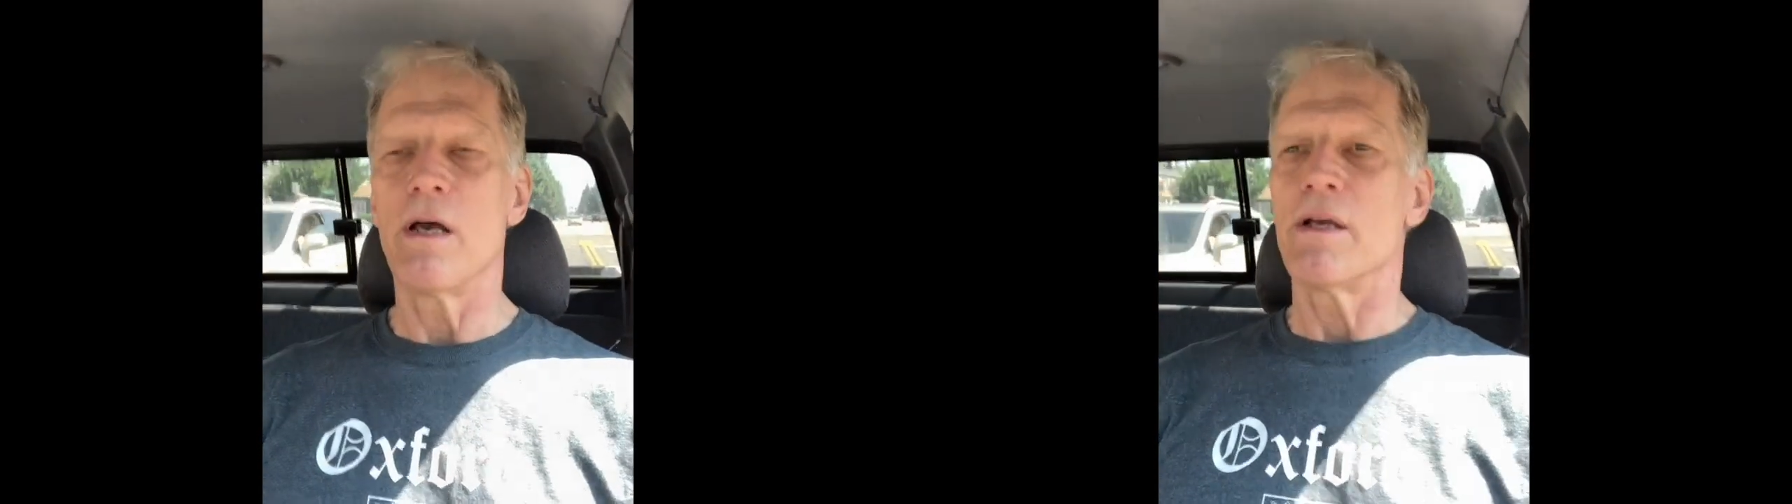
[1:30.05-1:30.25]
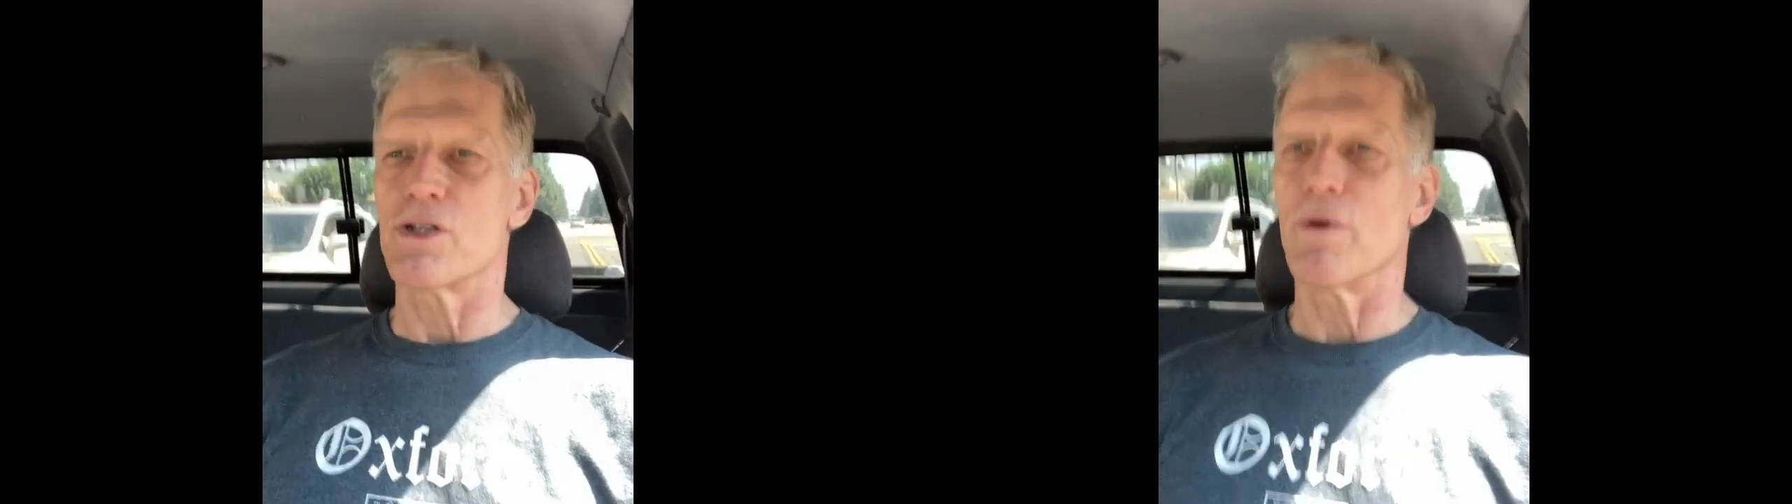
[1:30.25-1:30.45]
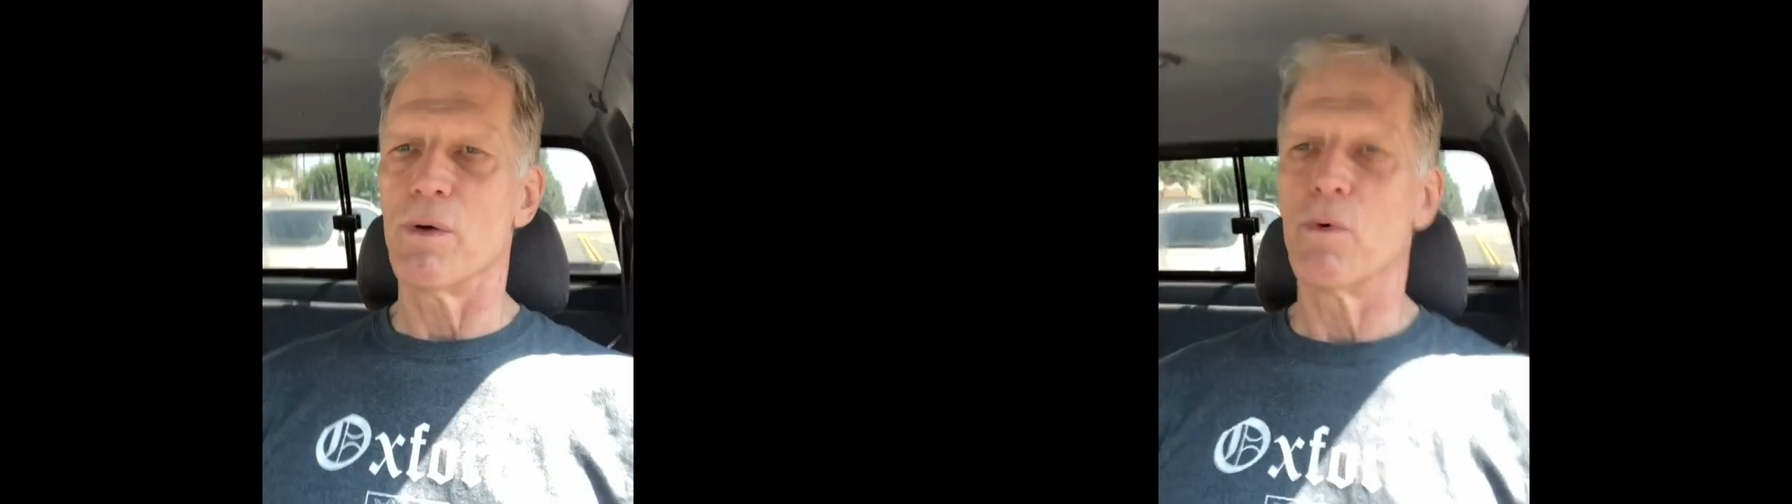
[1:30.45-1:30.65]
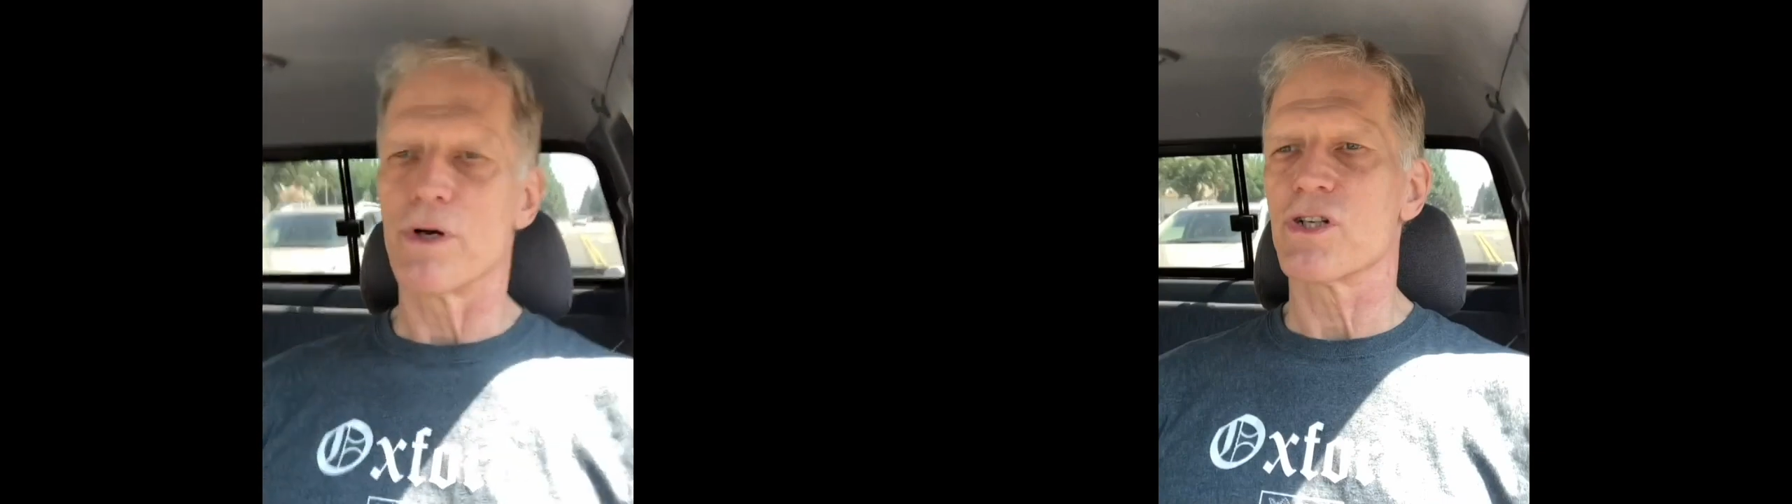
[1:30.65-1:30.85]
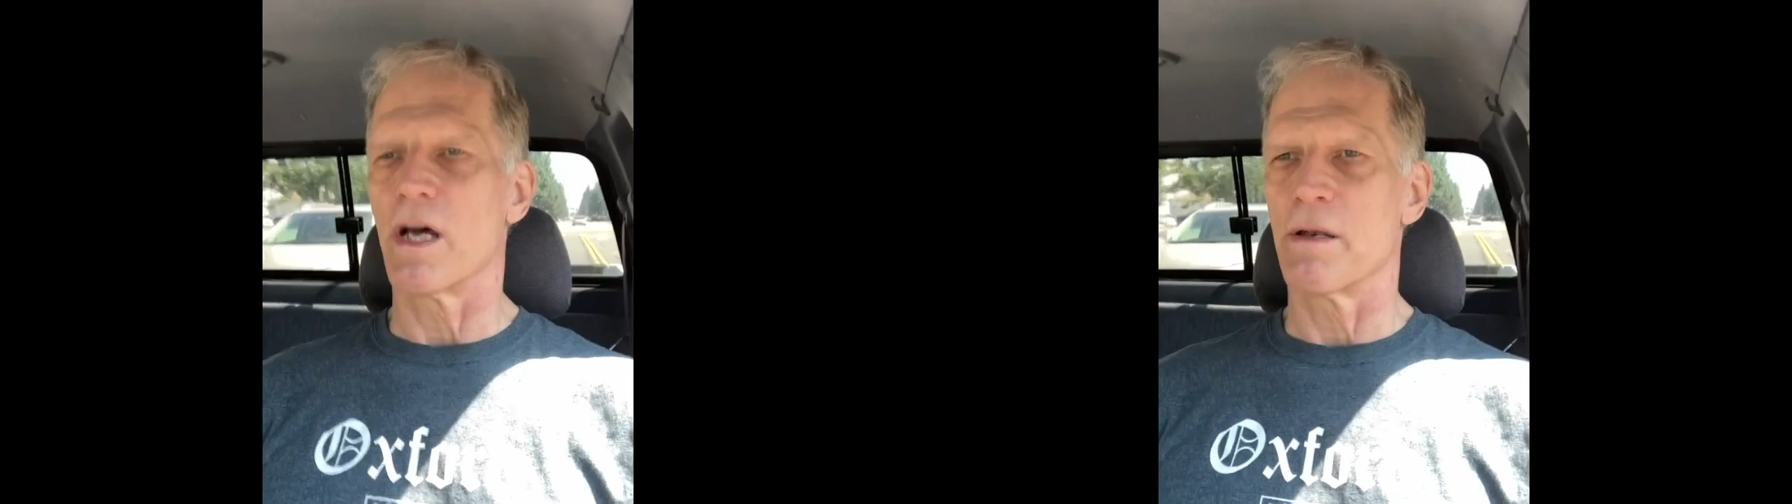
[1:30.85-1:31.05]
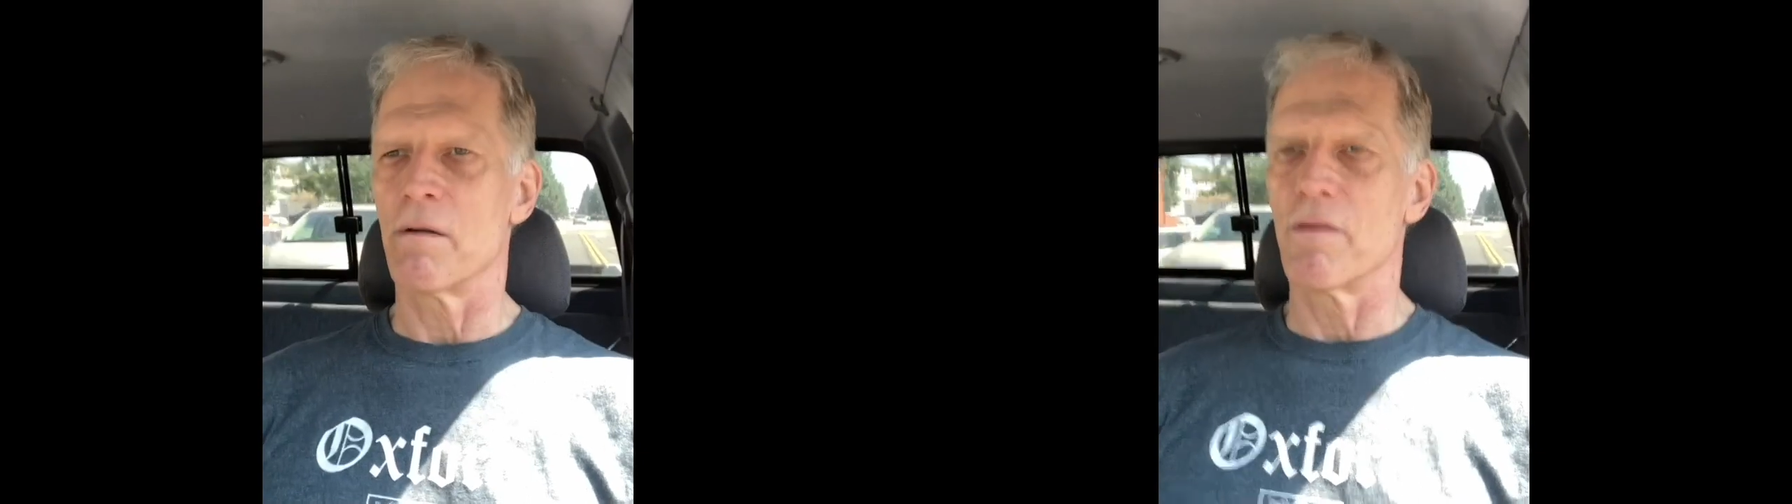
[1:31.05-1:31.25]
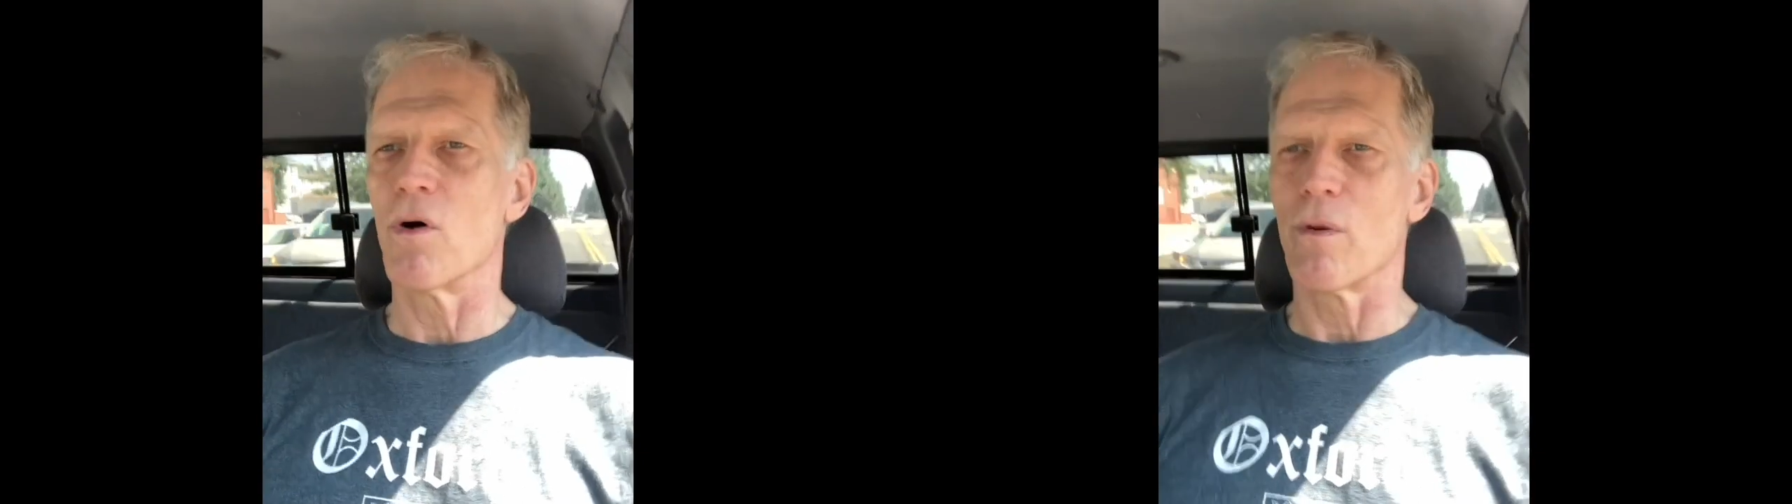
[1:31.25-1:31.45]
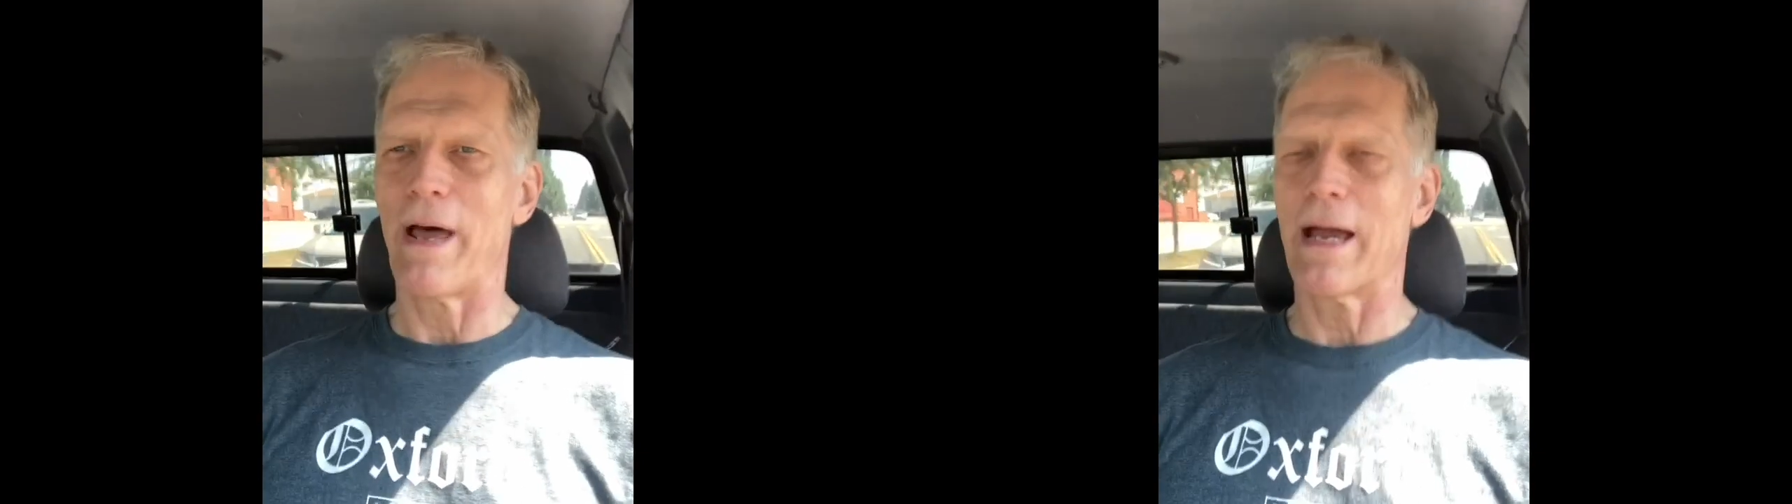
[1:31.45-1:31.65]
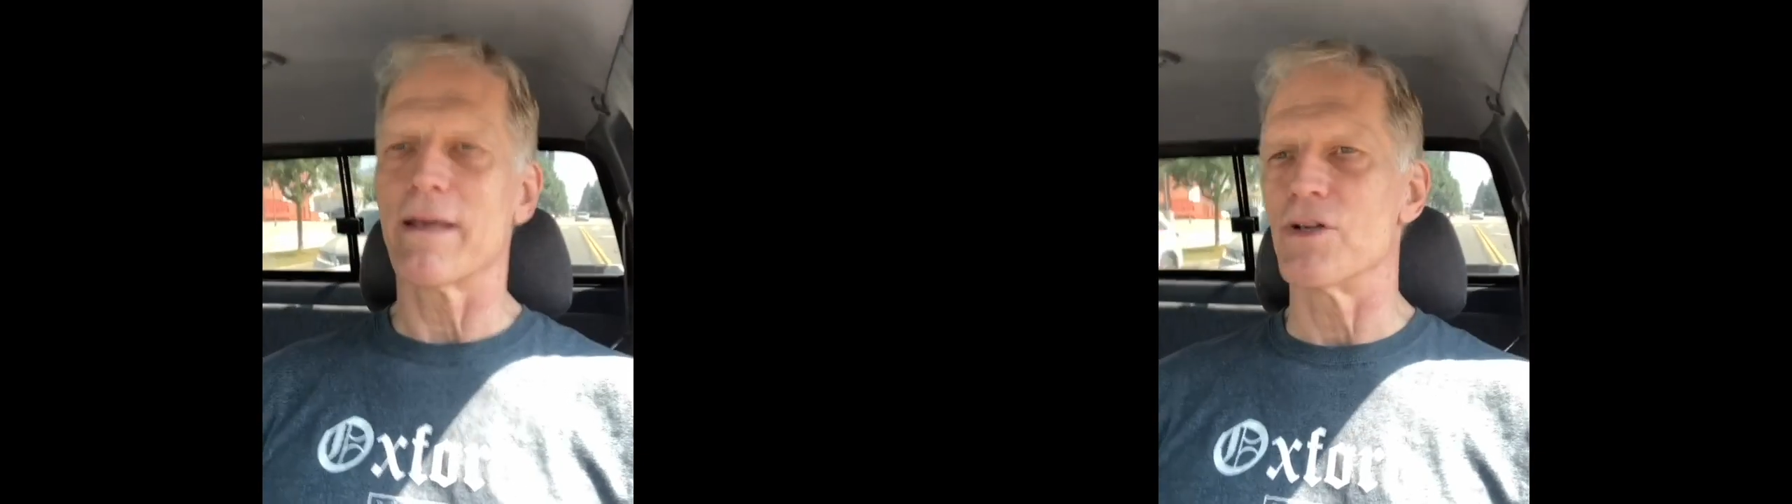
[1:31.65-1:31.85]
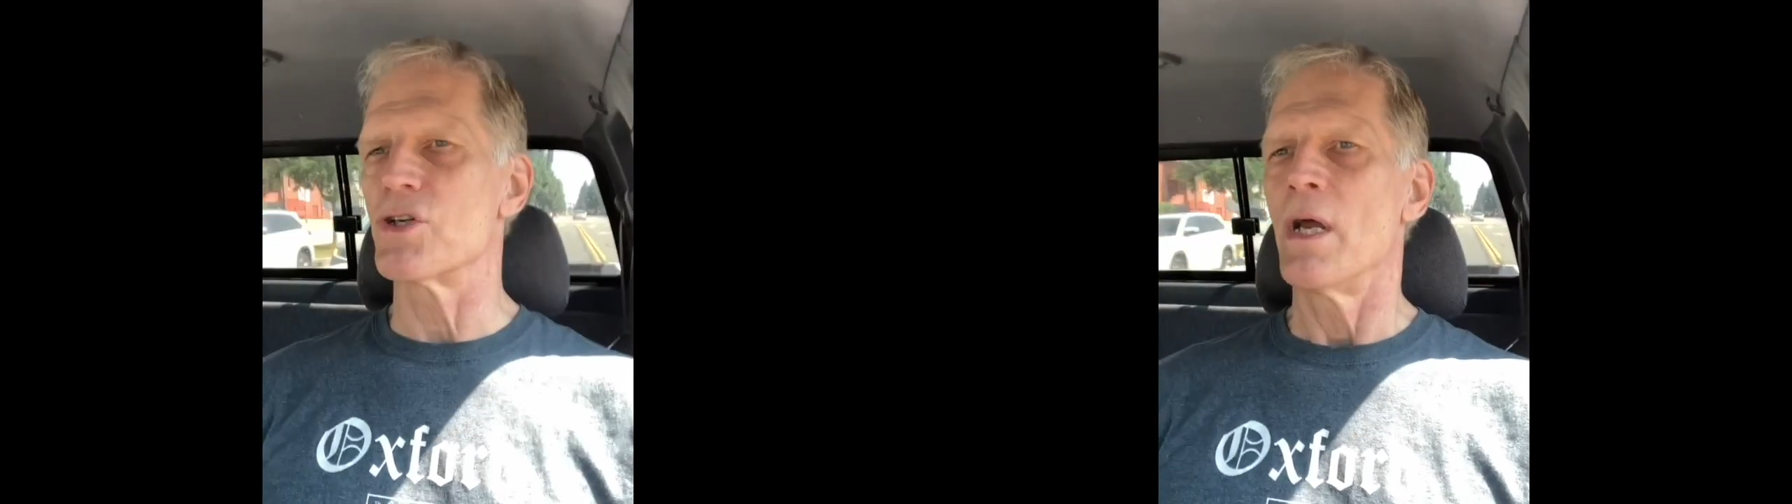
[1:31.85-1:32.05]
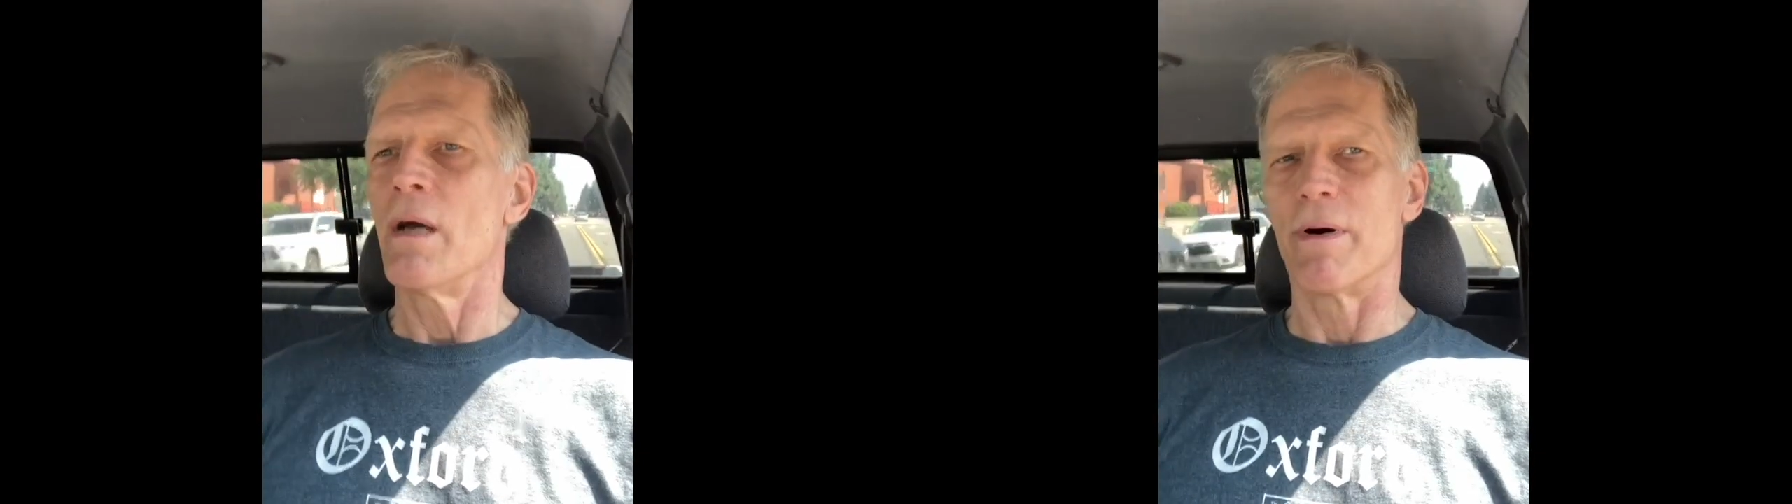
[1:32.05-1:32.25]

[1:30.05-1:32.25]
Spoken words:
So he works on the whole package.